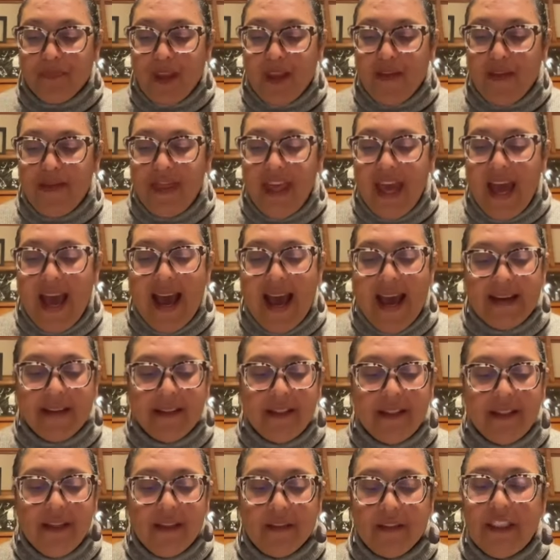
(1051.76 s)
that
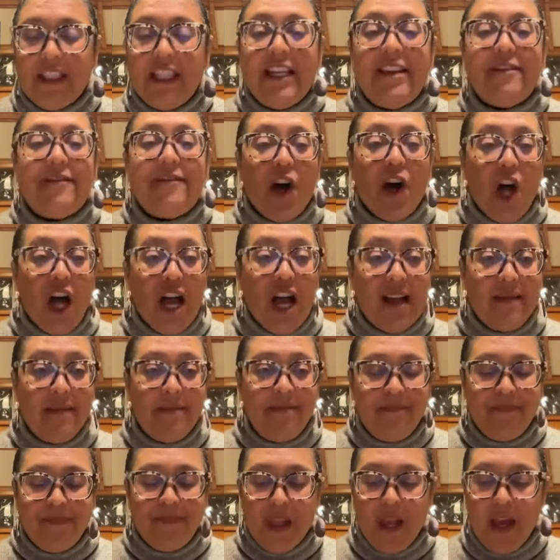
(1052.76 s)
live
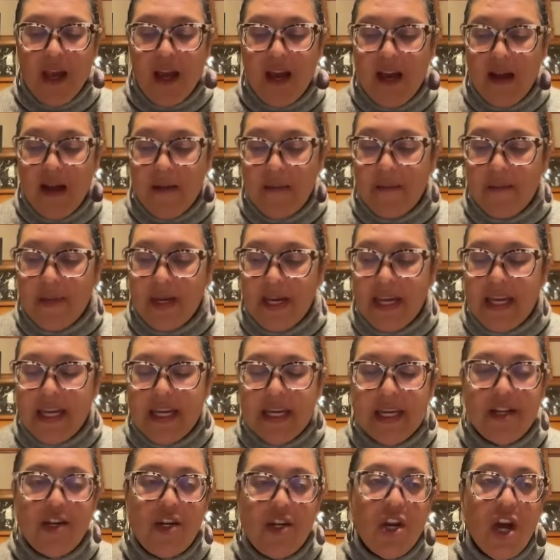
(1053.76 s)
on
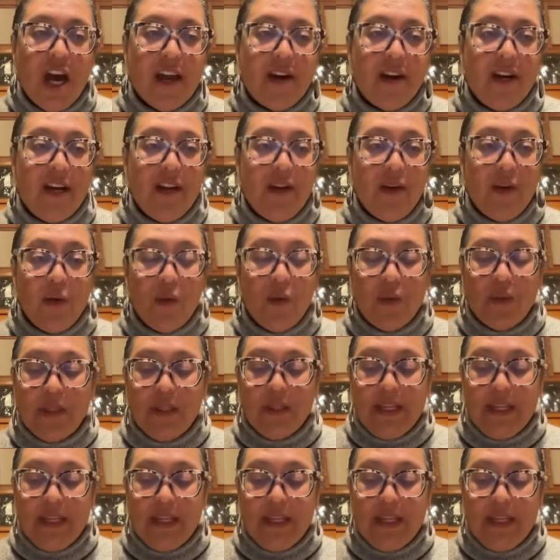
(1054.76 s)
in not